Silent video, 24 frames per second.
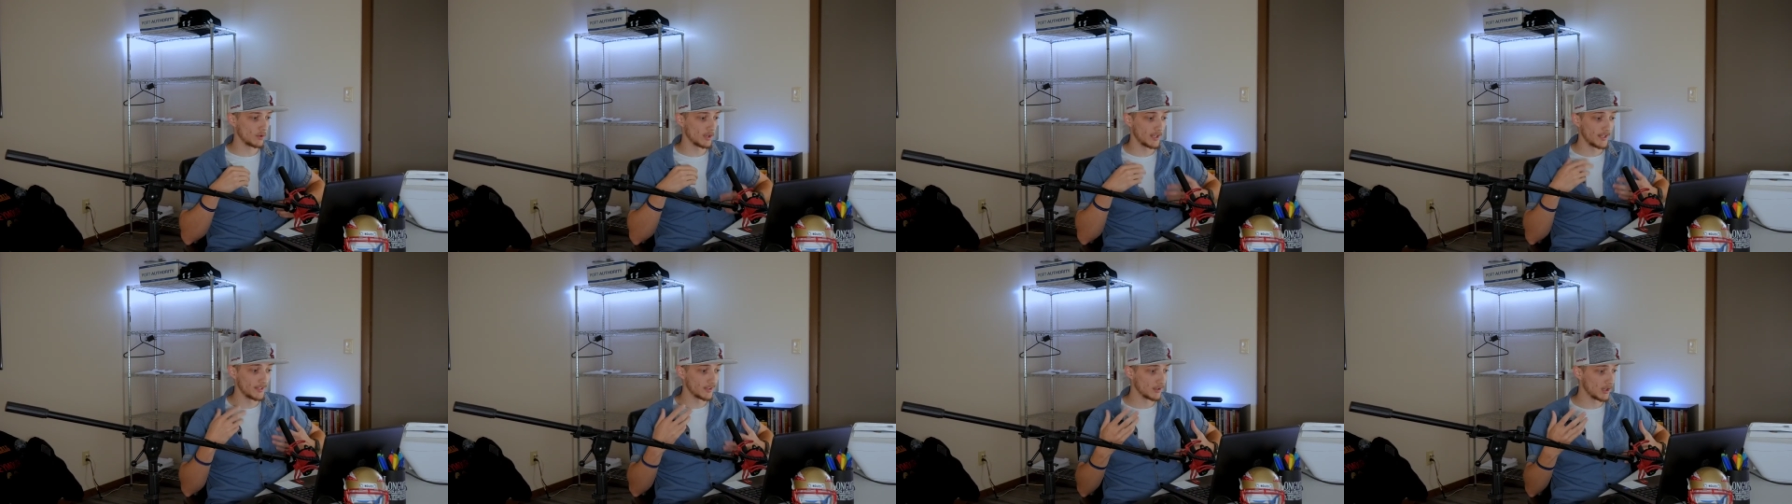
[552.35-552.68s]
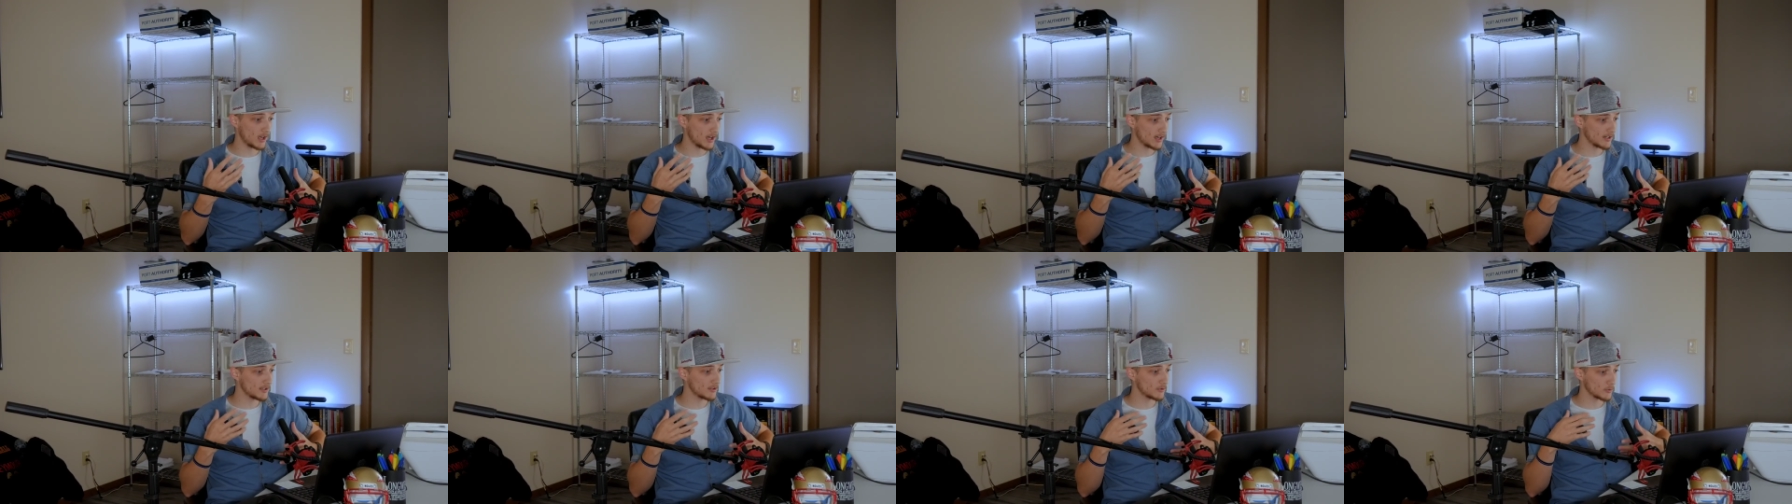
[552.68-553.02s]

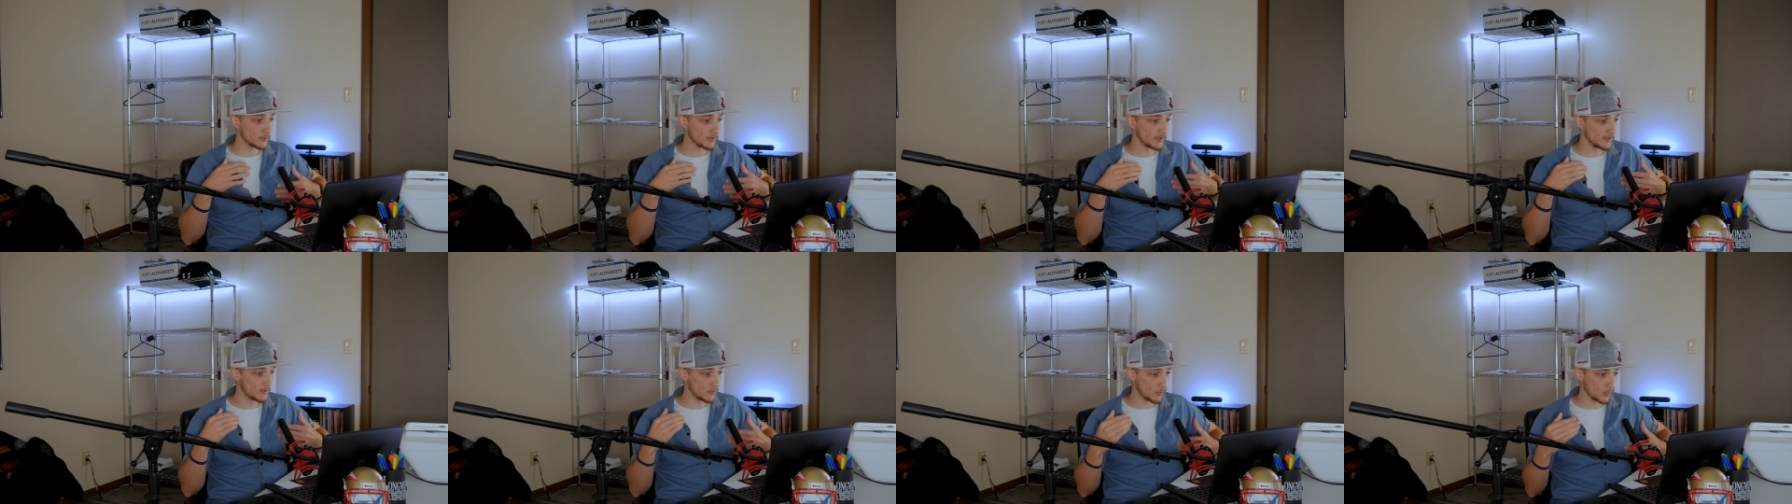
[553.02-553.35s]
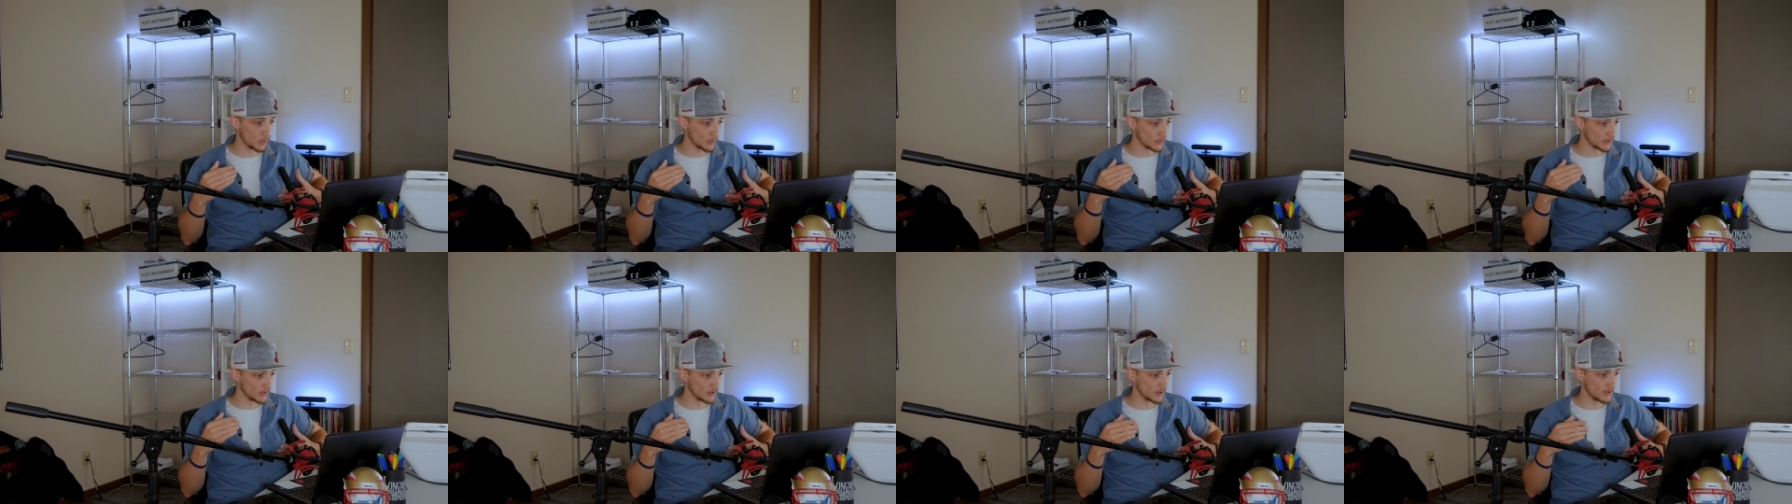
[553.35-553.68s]
line or in
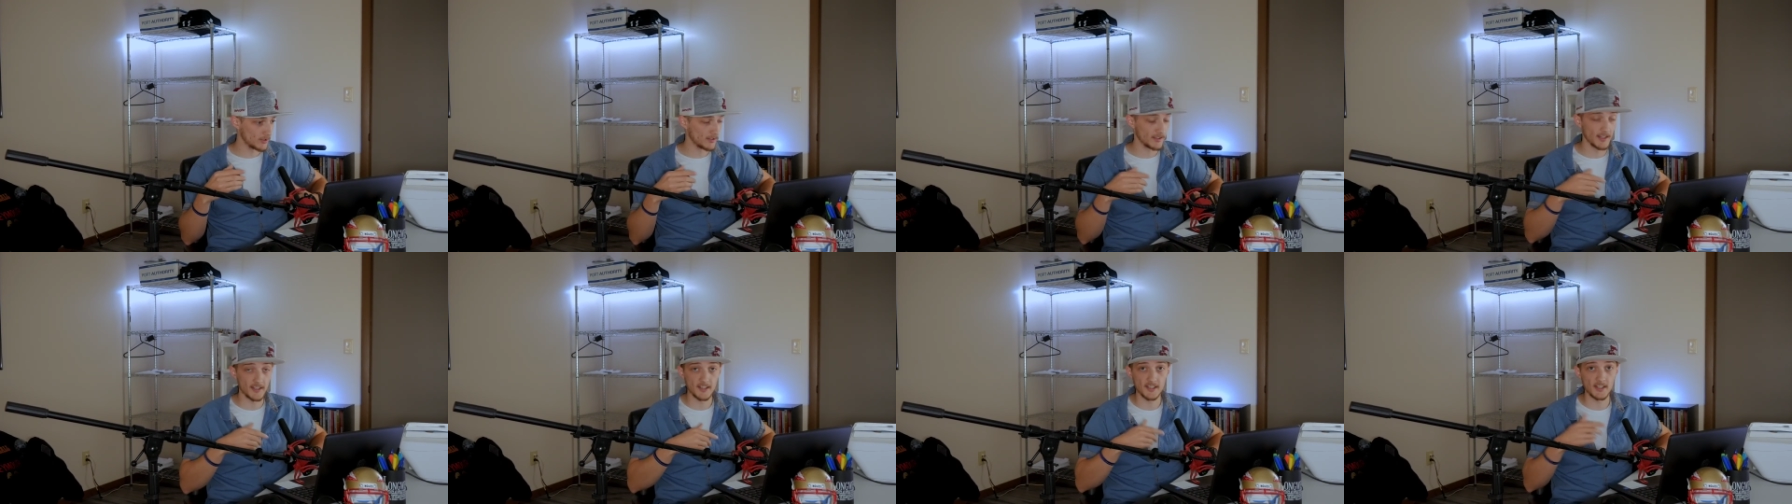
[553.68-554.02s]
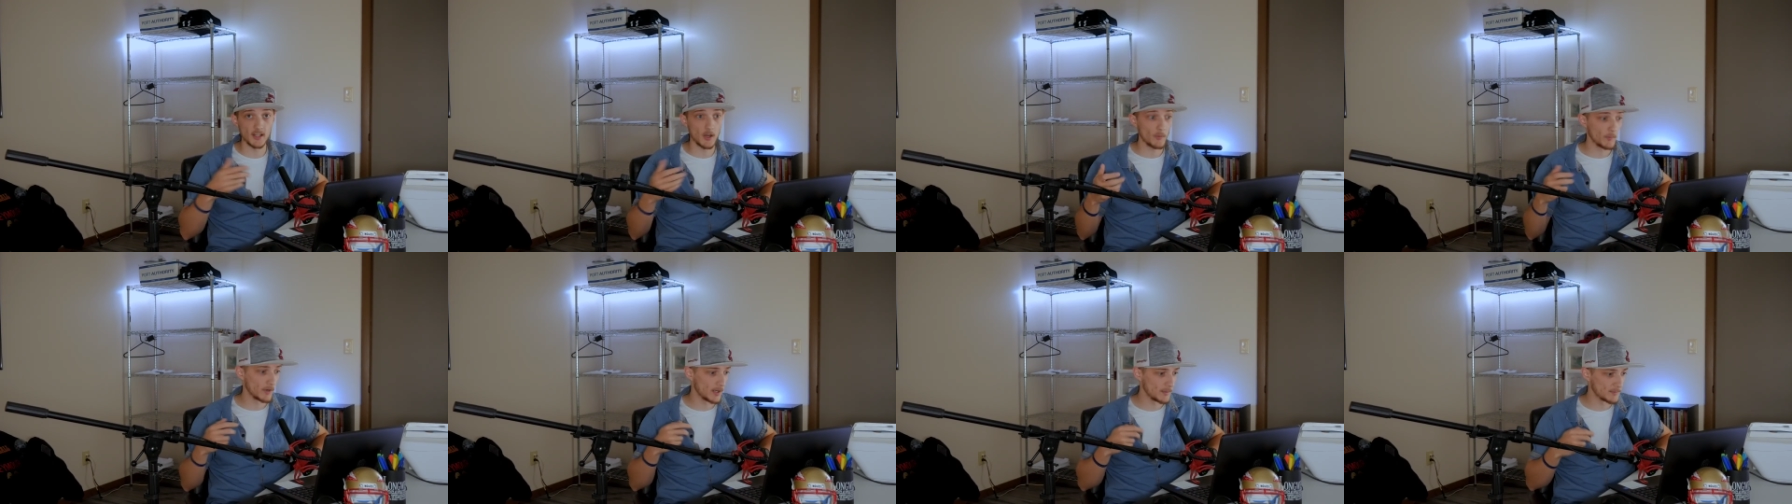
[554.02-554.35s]
order. That's
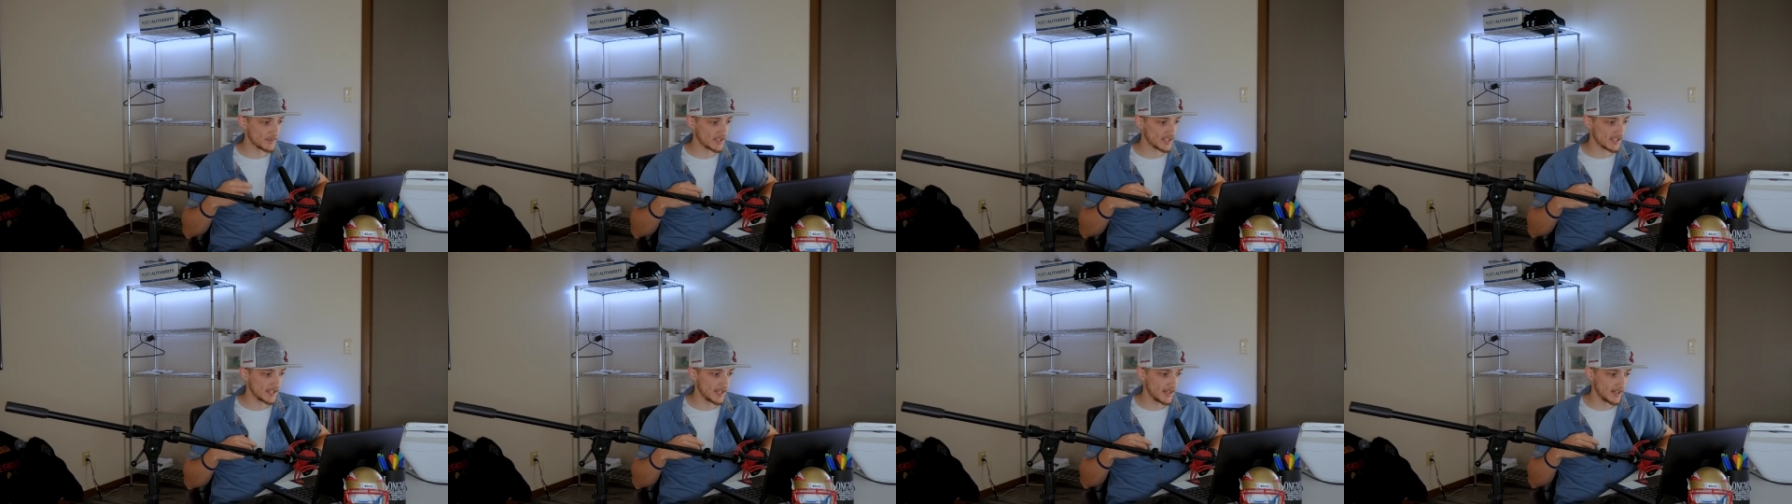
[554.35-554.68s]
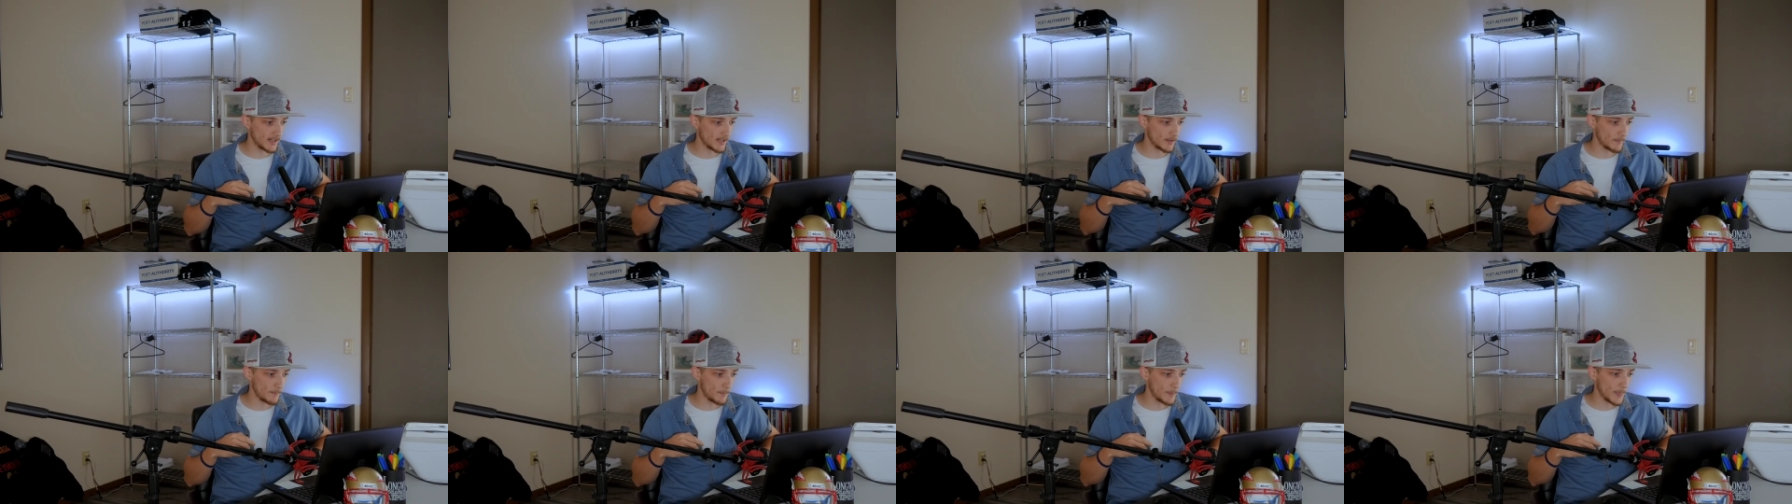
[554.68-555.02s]
not what I'm
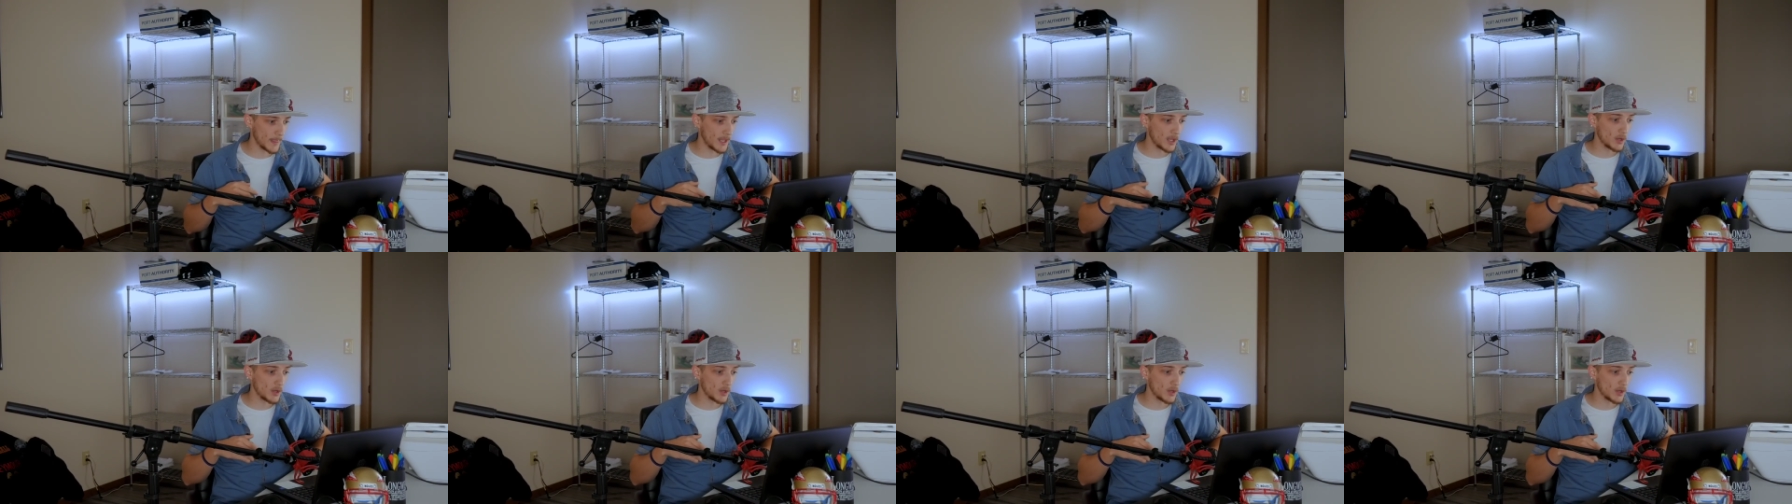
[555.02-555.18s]
saying.